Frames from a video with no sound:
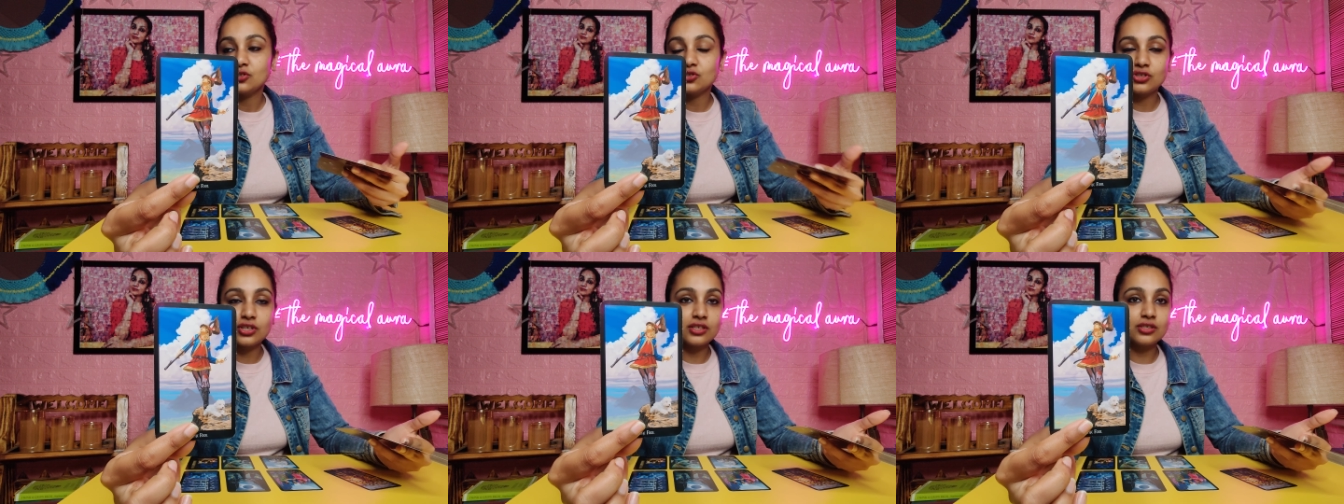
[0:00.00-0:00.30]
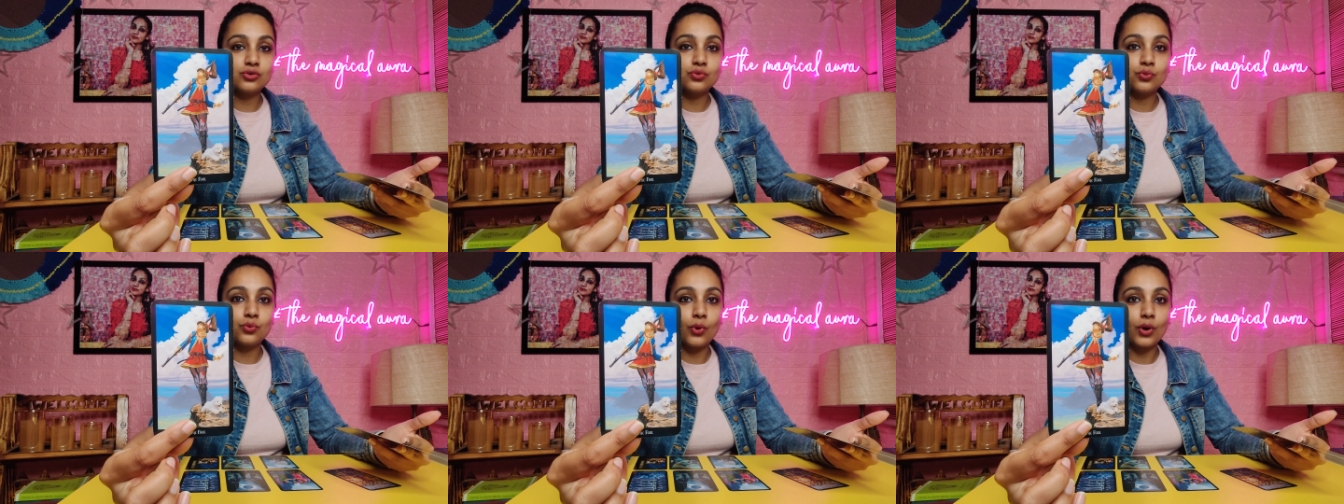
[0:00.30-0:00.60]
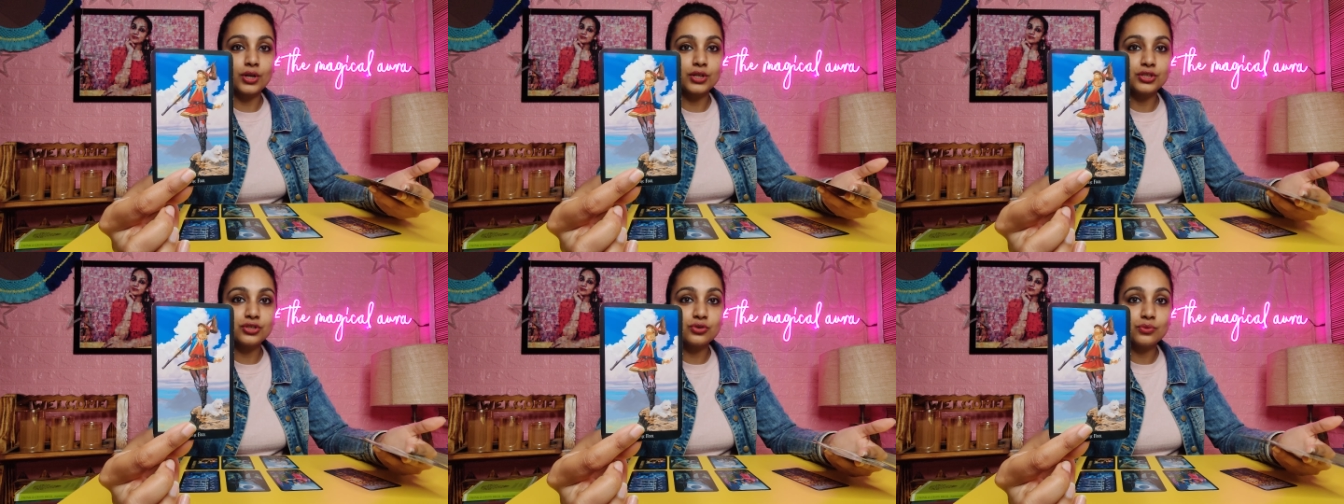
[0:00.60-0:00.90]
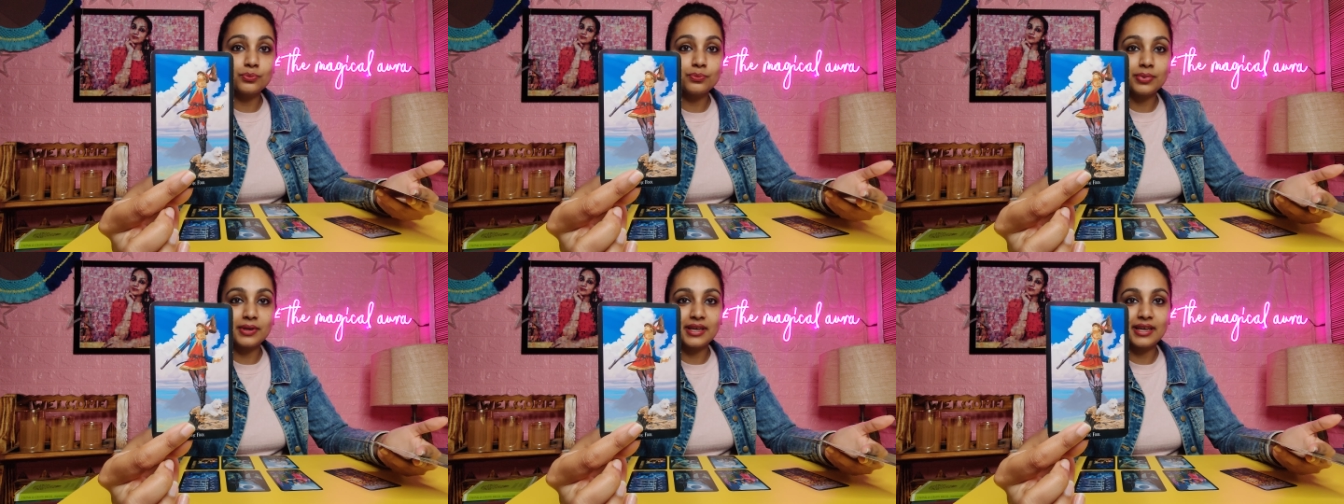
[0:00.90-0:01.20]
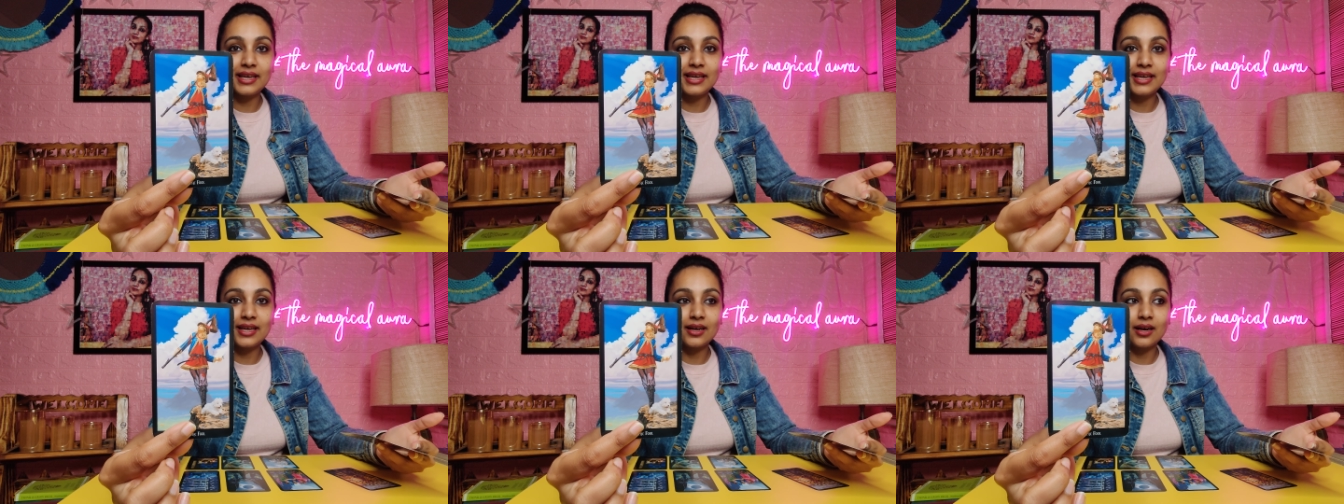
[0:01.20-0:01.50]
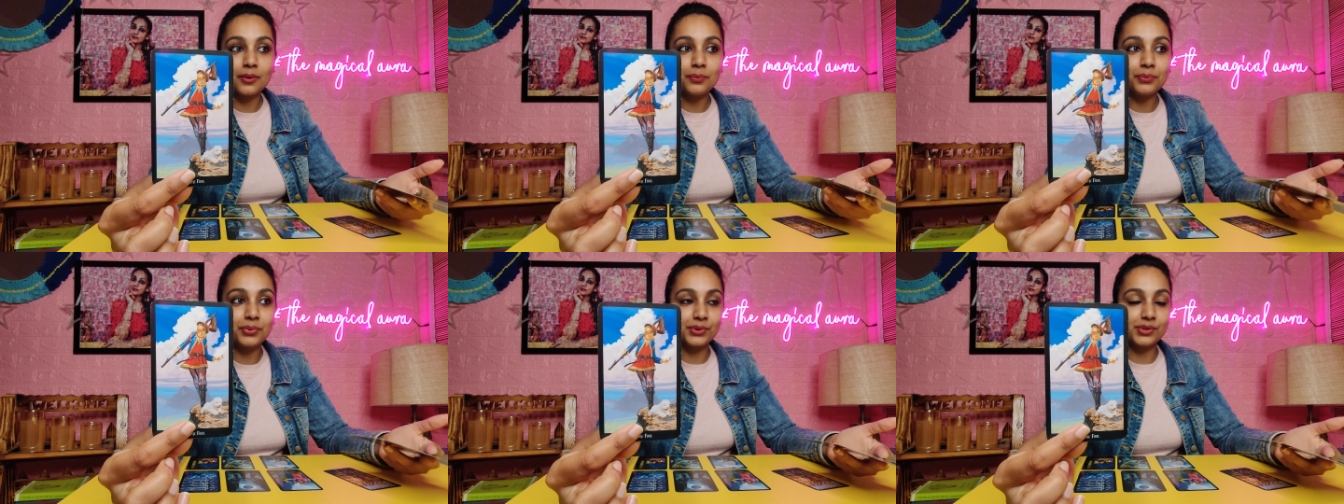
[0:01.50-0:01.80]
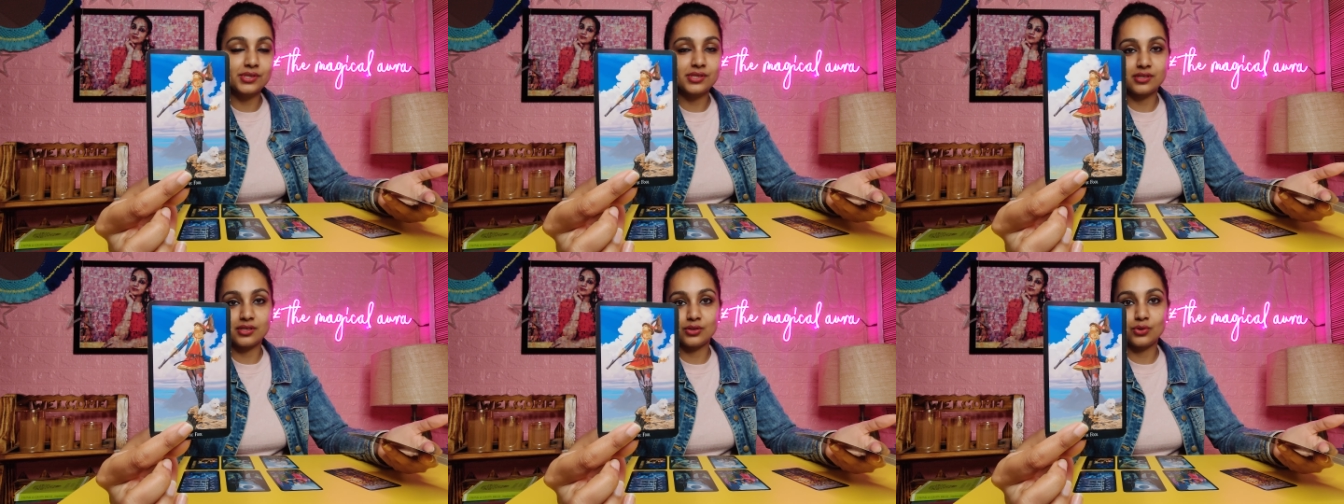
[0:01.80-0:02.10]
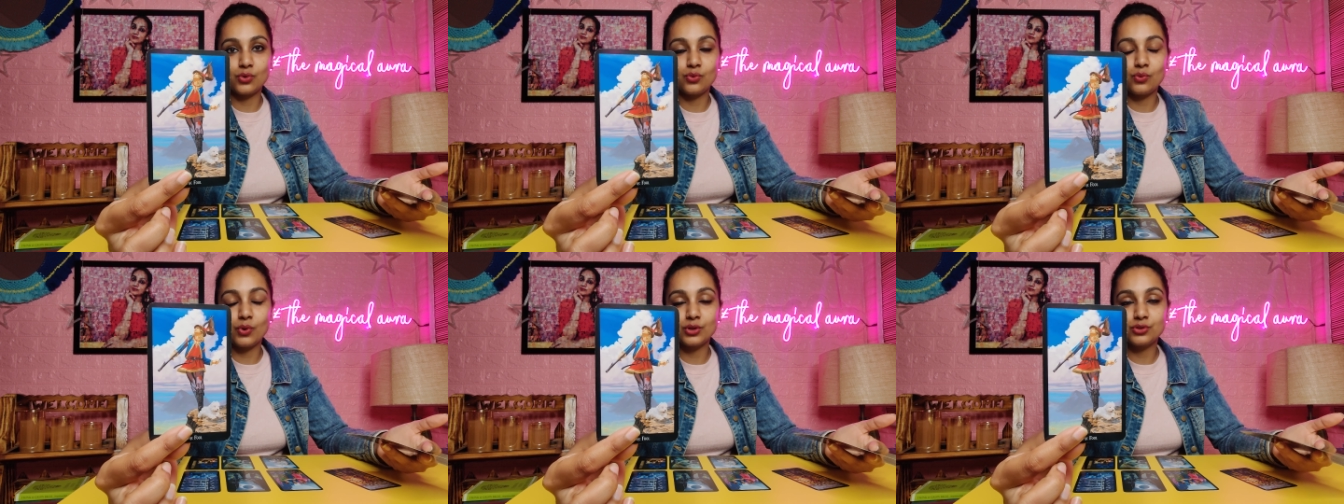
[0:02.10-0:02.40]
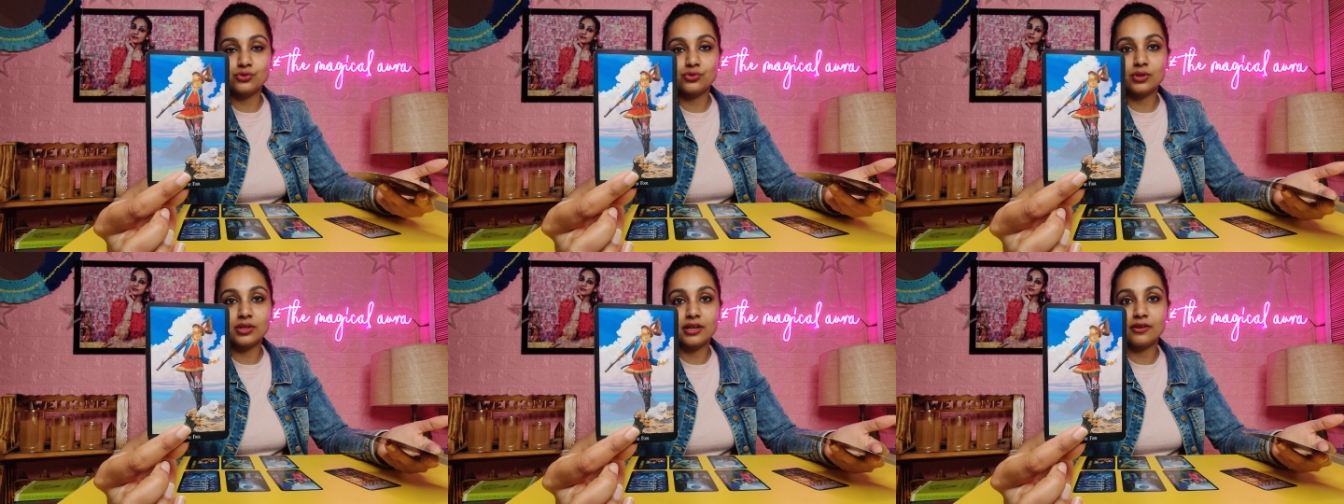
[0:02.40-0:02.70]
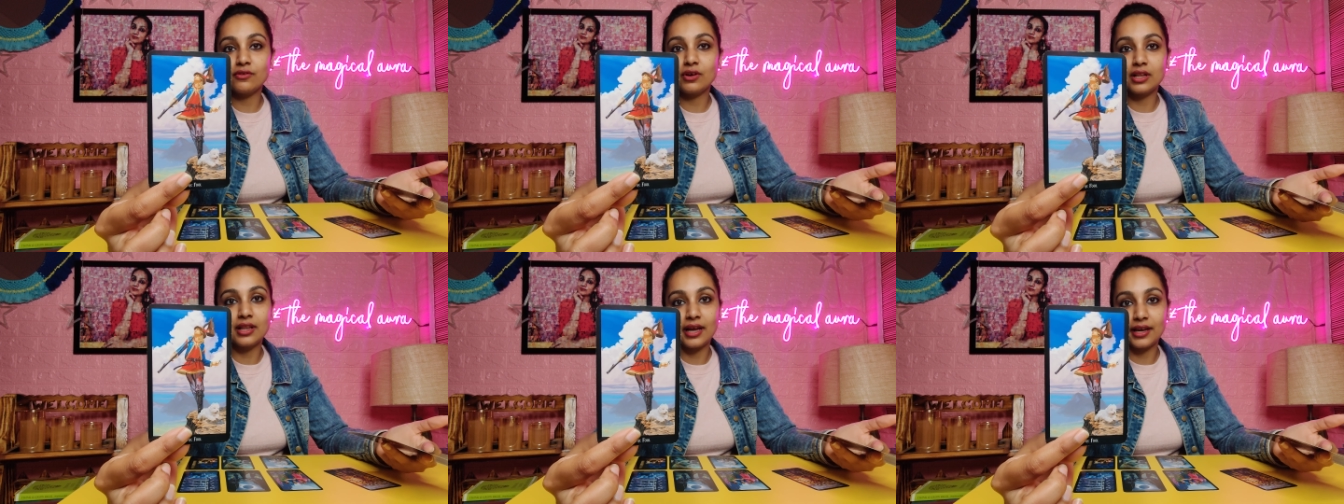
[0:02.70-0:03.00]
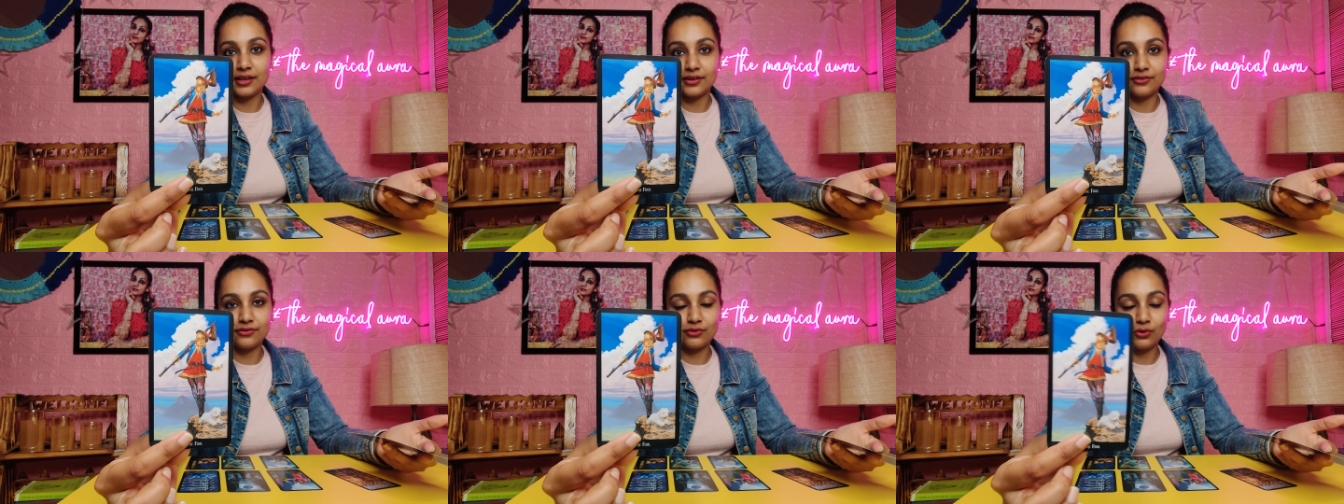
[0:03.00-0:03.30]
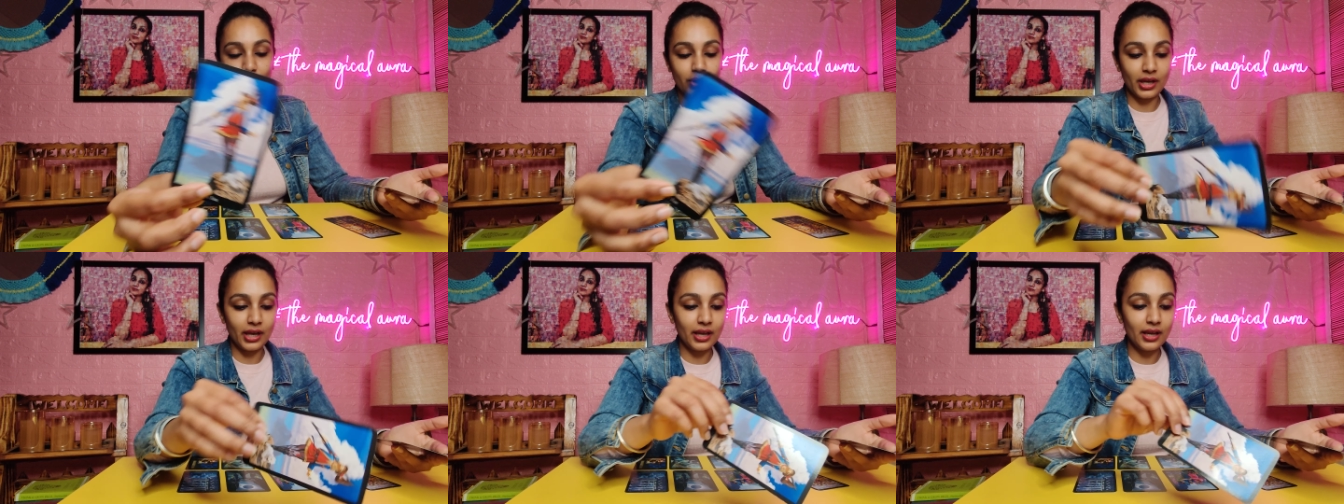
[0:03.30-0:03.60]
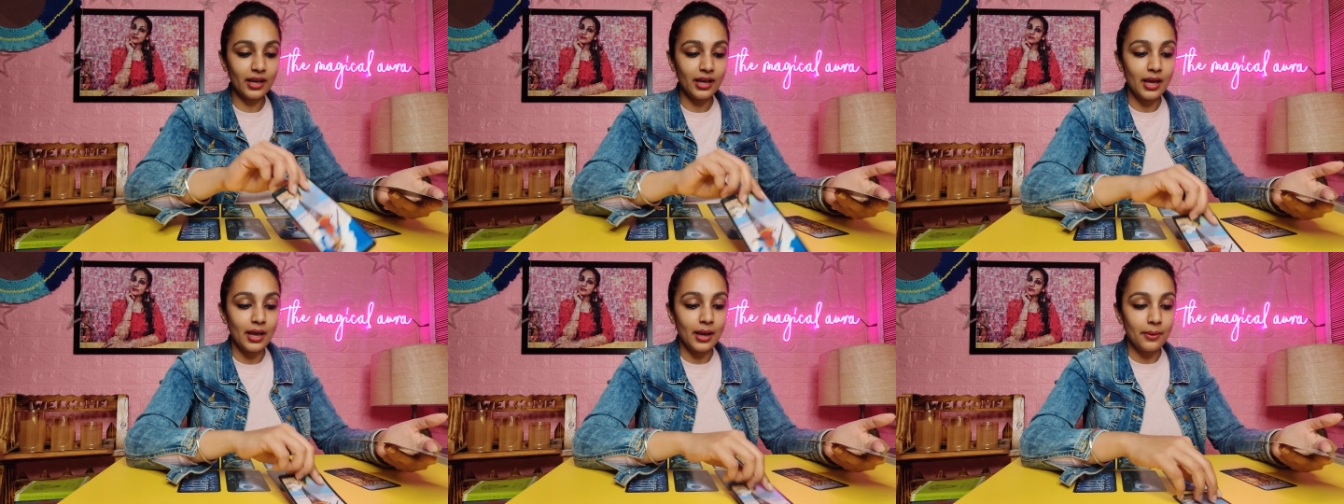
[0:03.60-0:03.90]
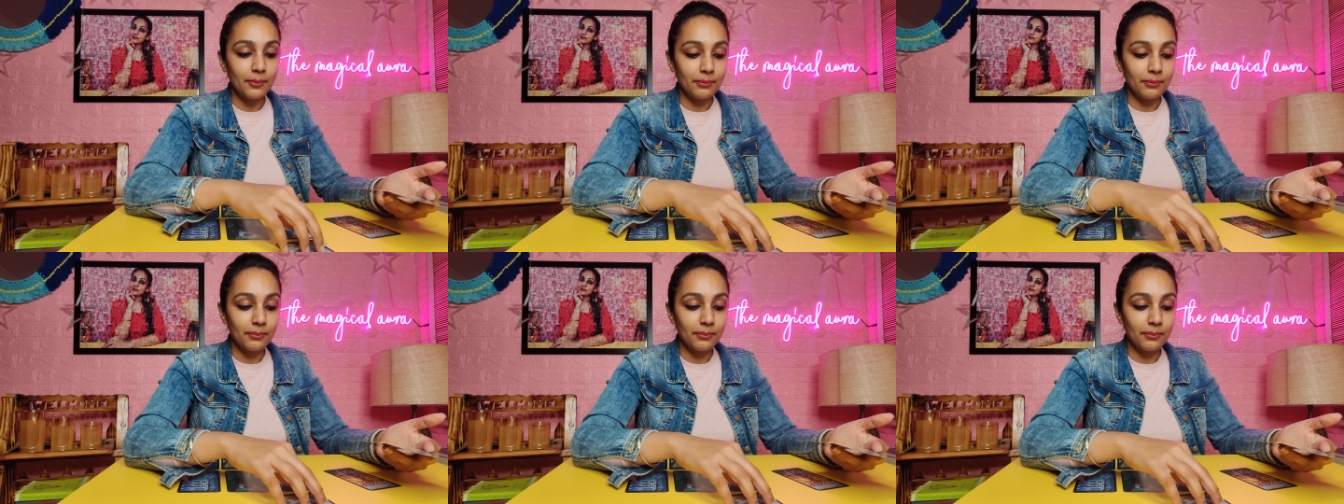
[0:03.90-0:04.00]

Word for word: just want to be a person who wants to live a life, okay,